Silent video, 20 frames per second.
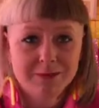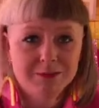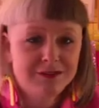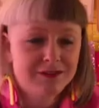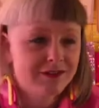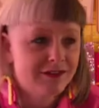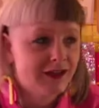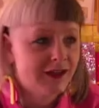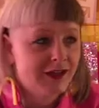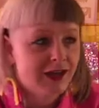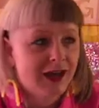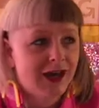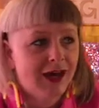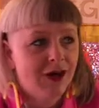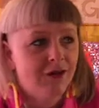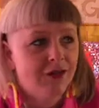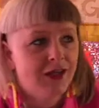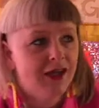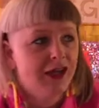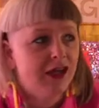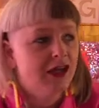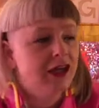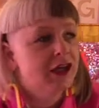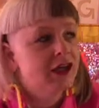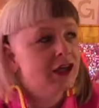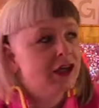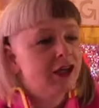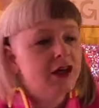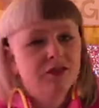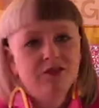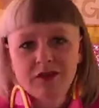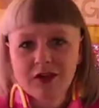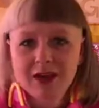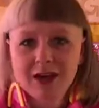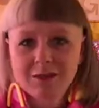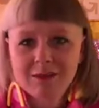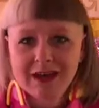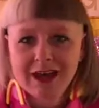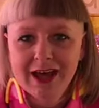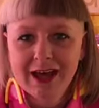I'm seeing how they
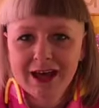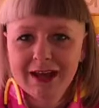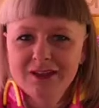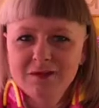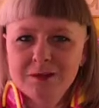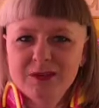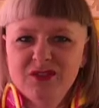feel in my head